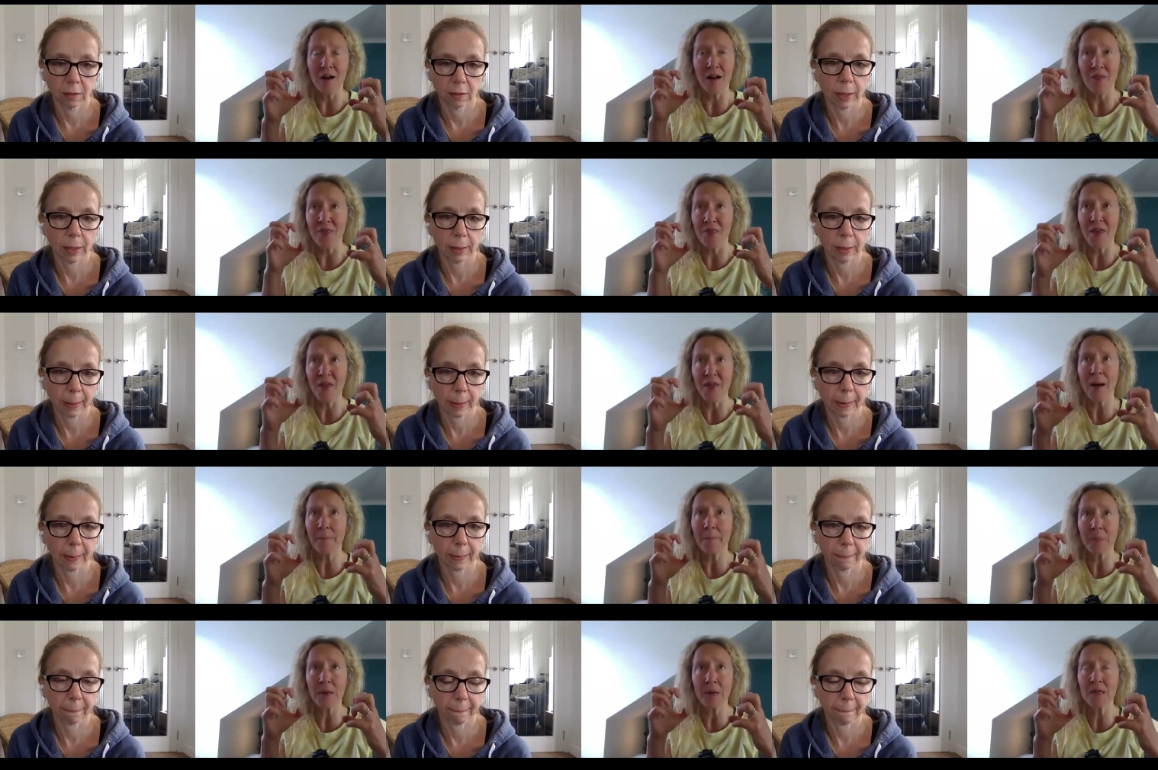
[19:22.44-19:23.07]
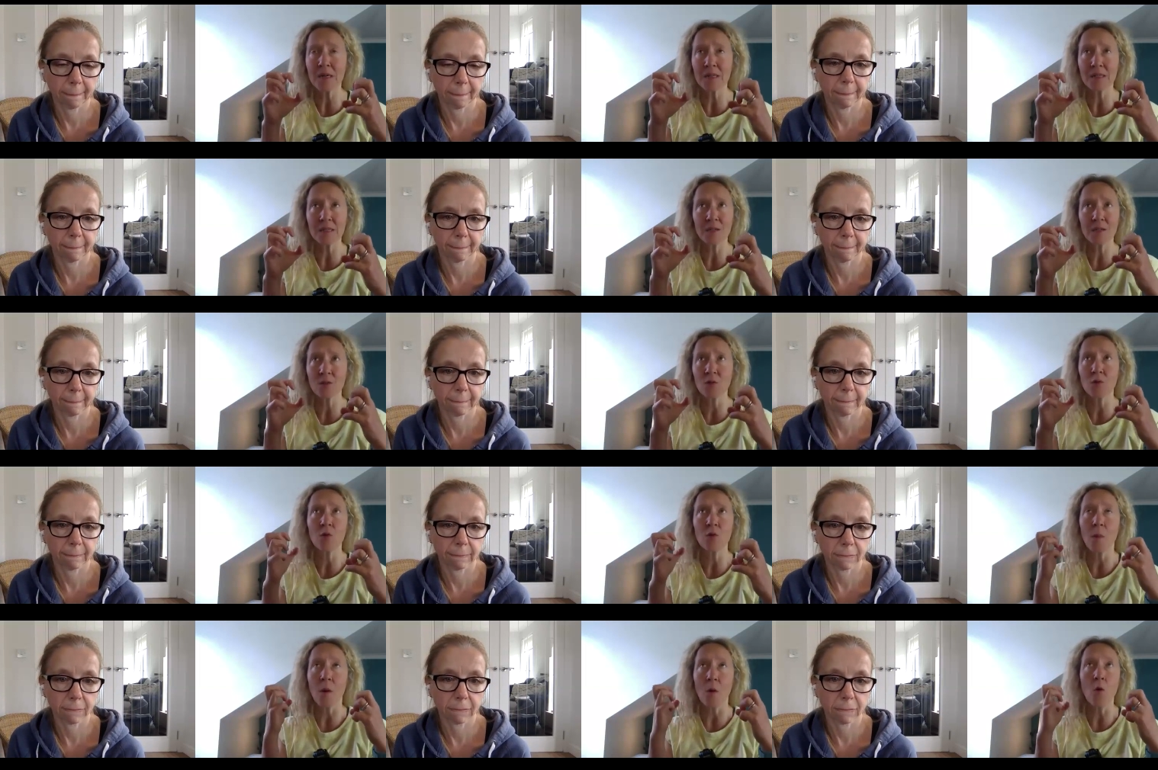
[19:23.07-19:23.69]
Speaker 1: that person
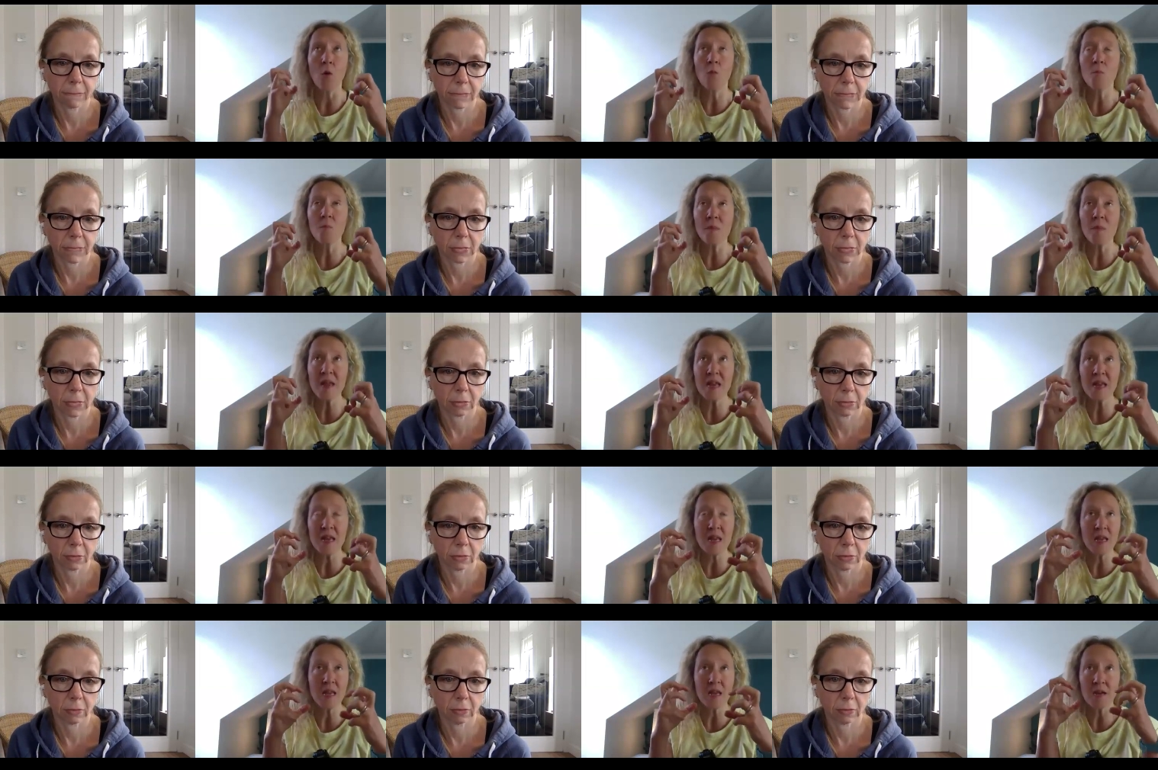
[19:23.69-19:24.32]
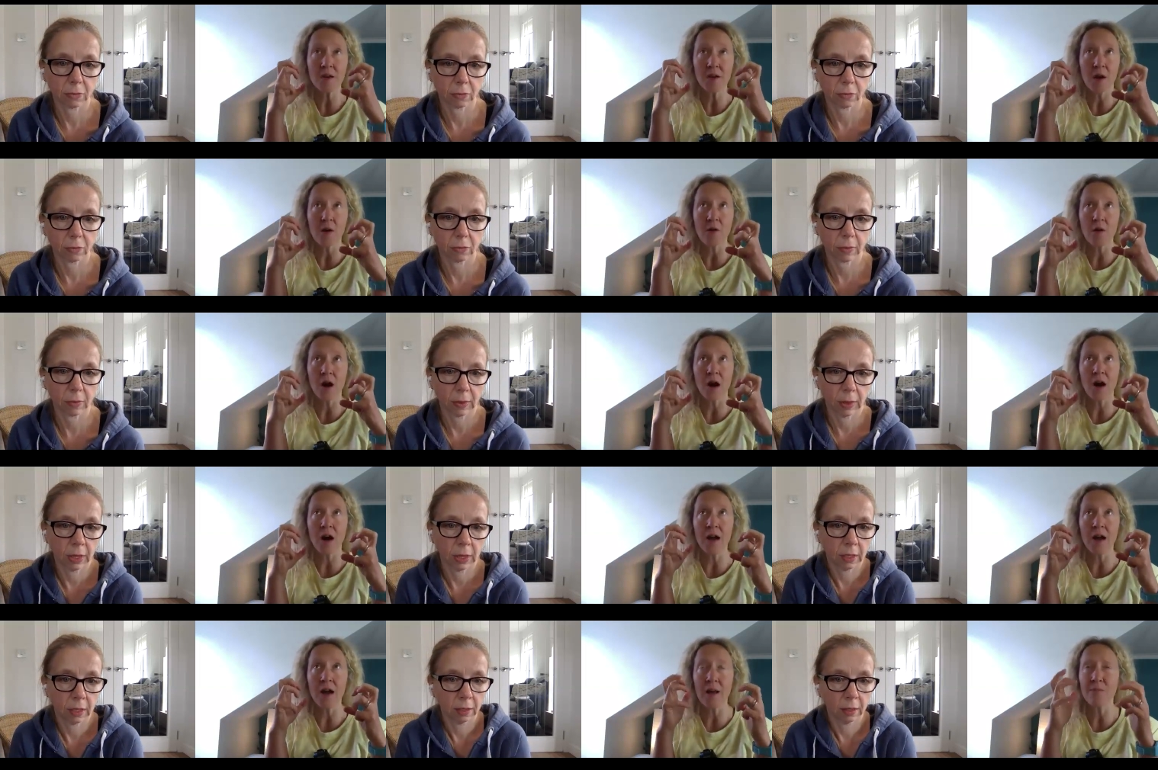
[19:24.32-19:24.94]
or or me you know
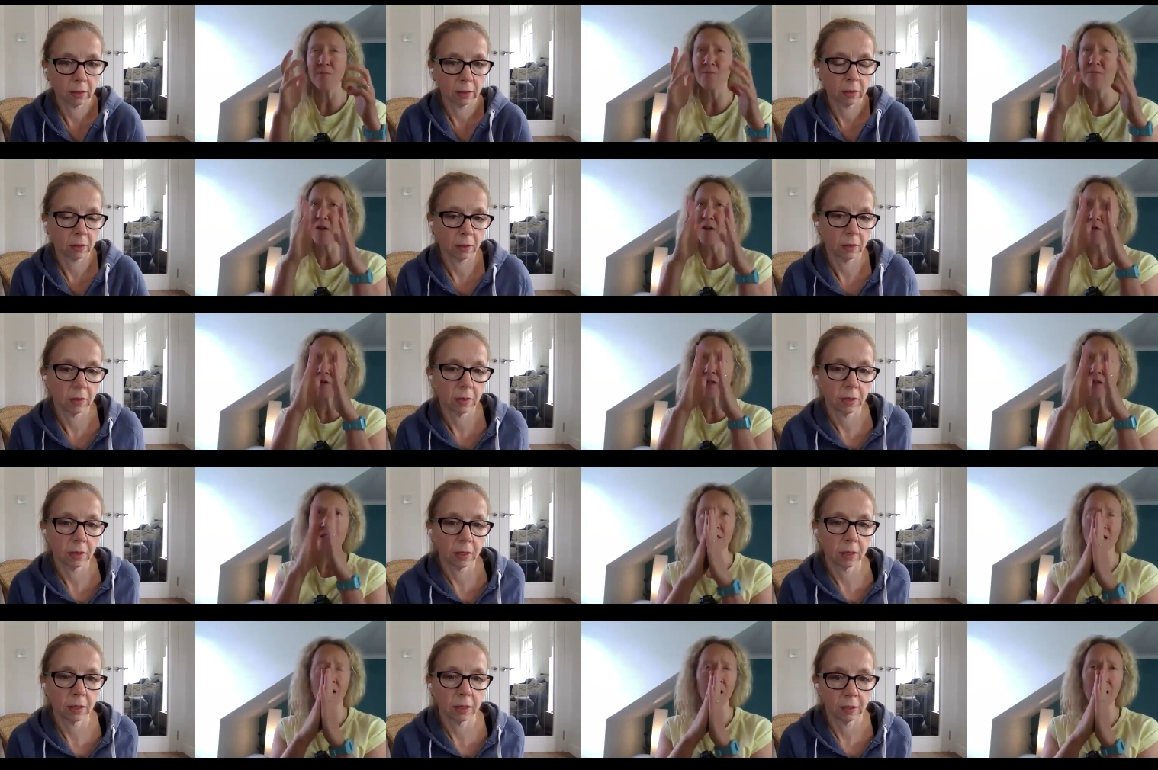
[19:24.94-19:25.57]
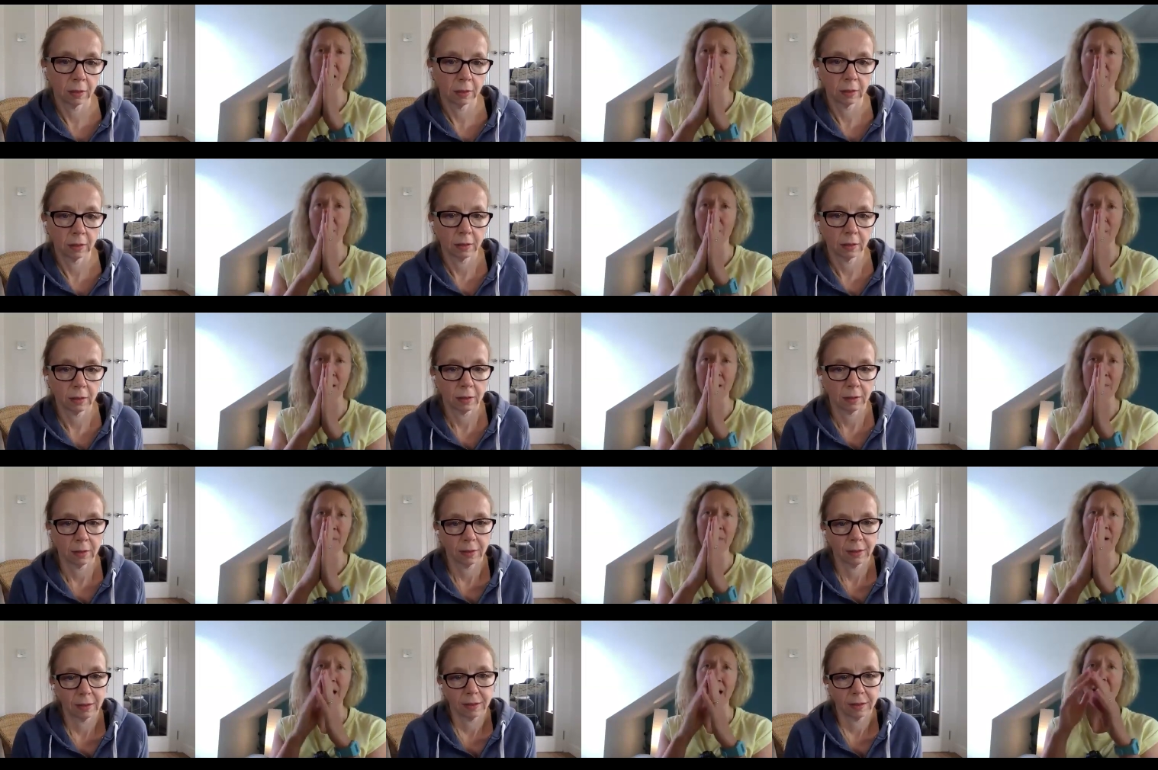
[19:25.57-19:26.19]
i am very tight up
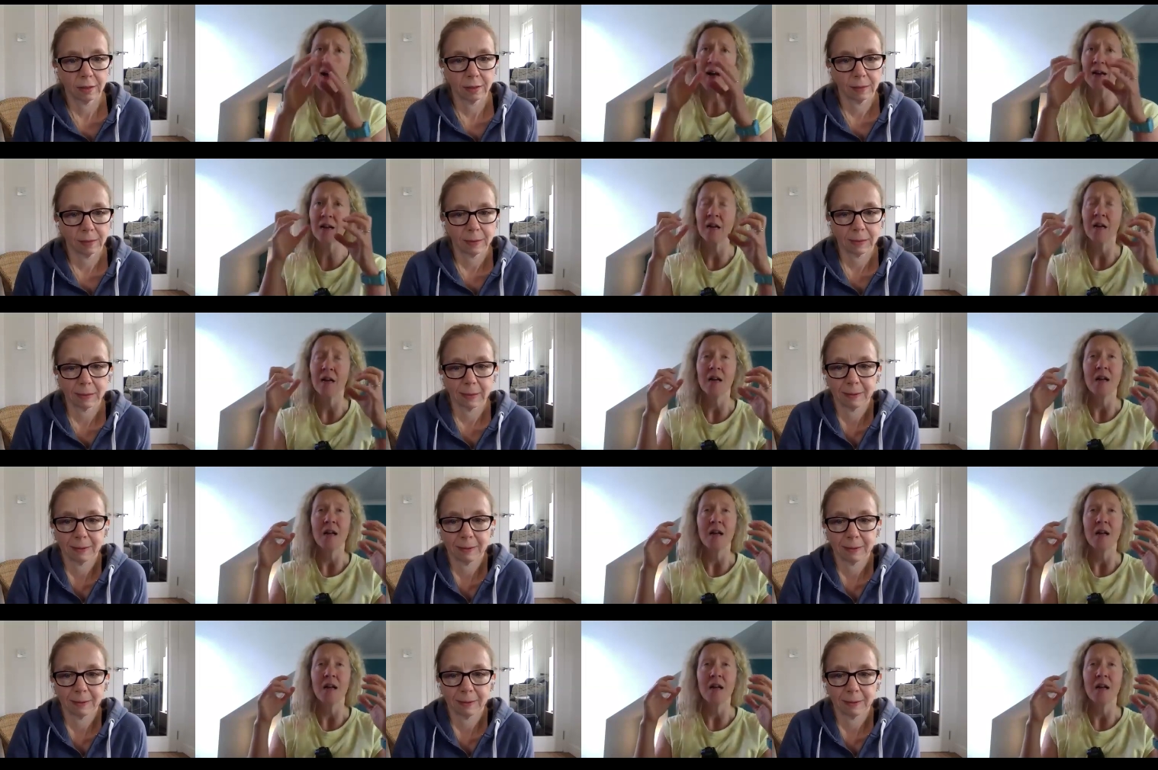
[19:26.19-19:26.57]
my back